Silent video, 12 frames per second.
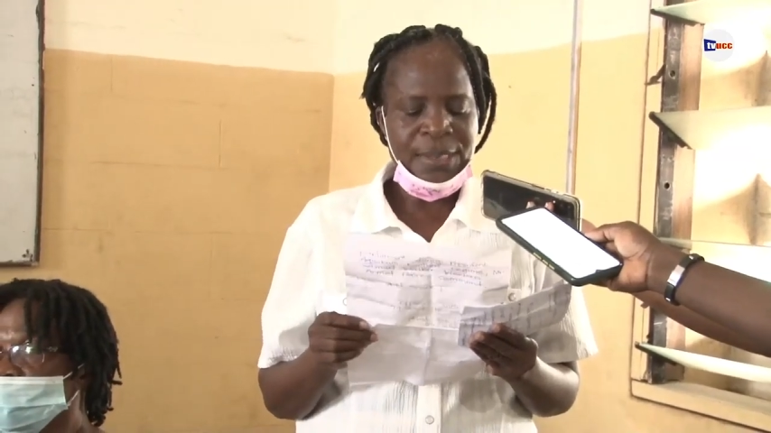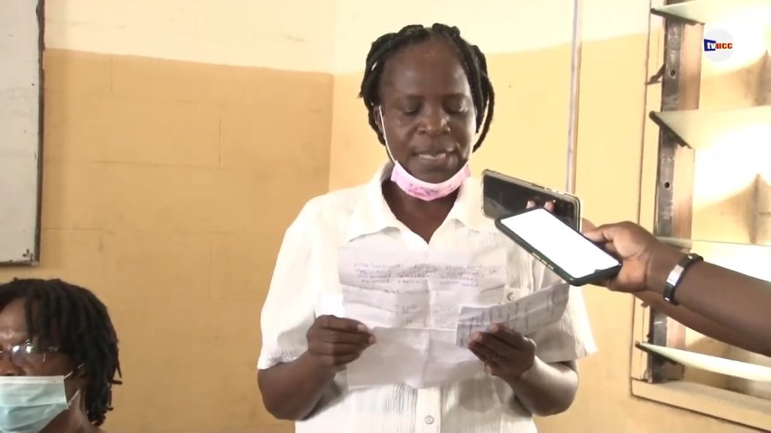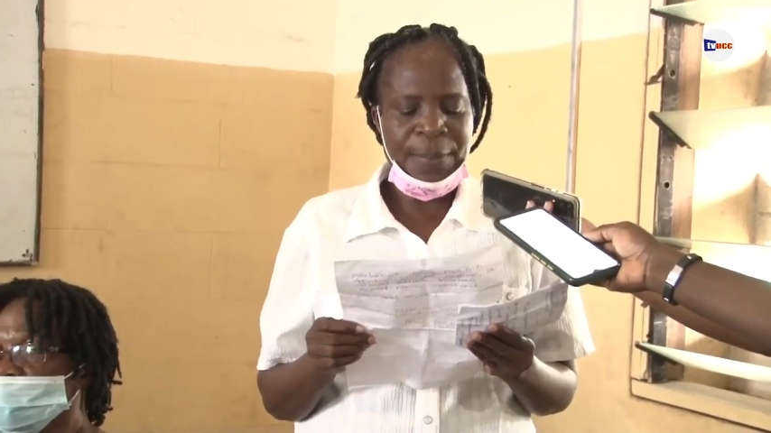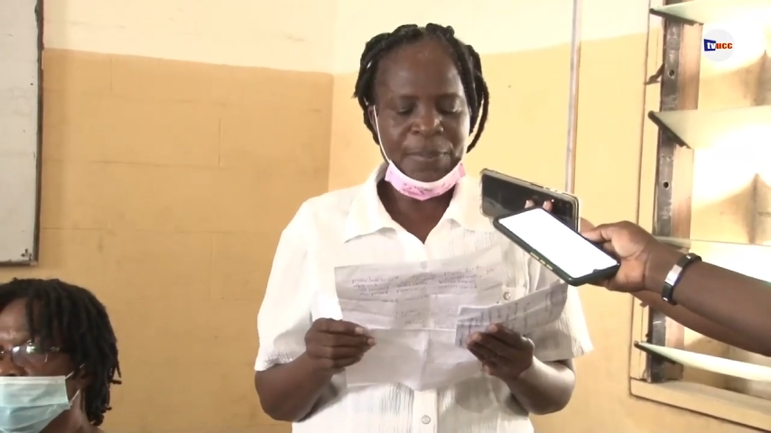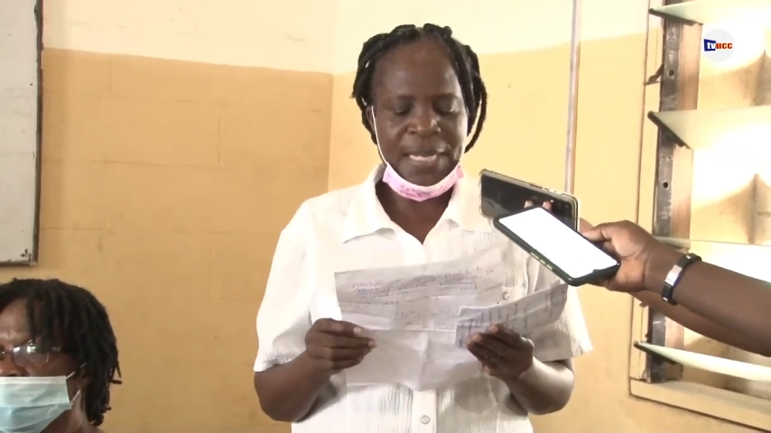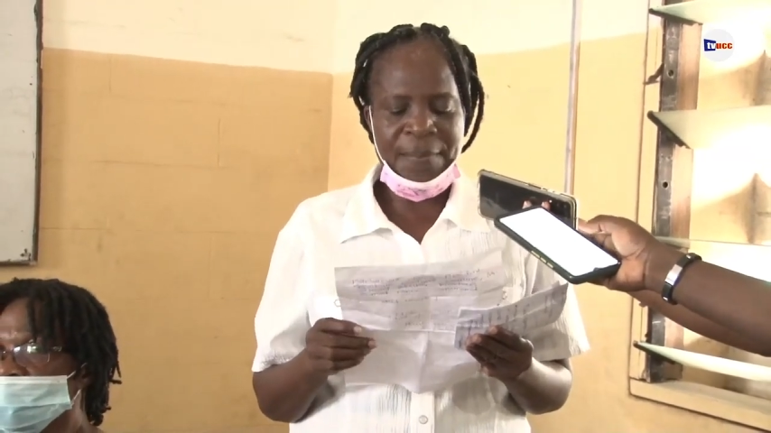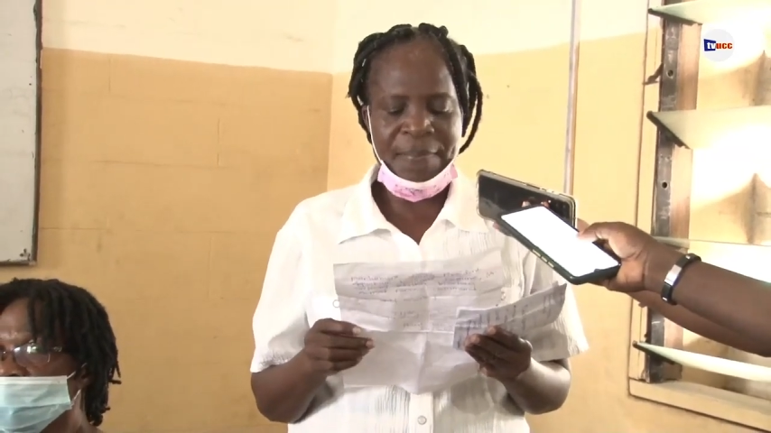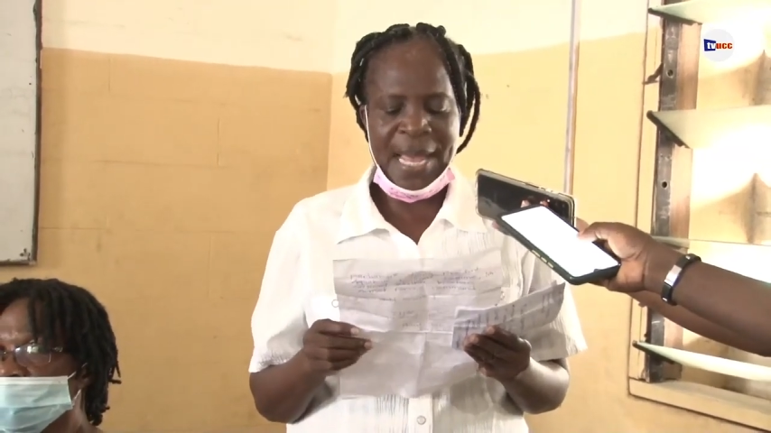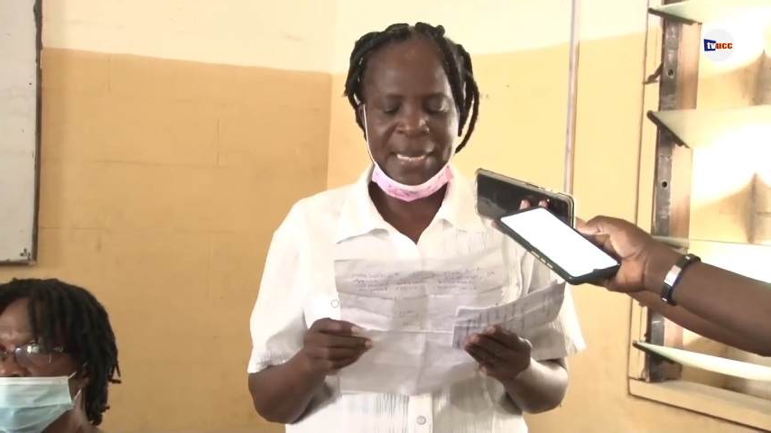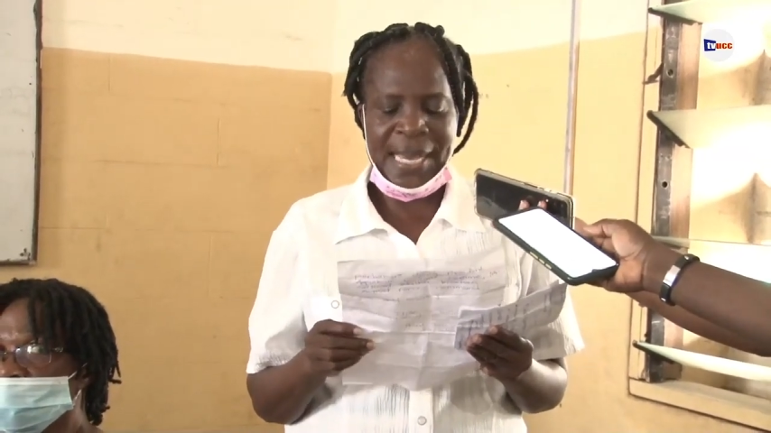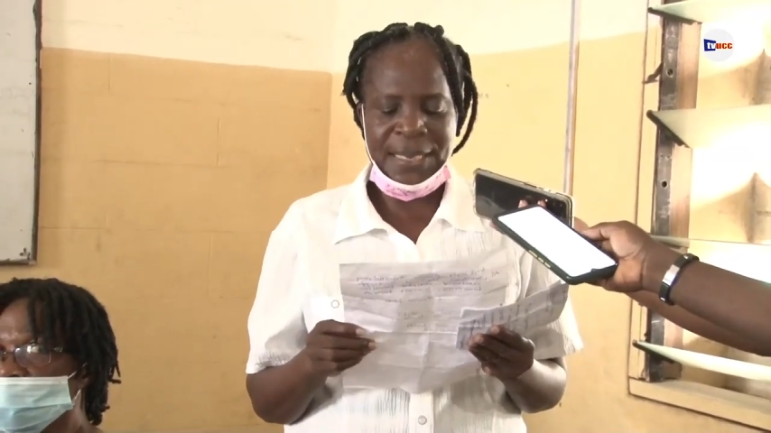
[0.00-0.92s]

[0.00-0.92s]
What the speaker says: September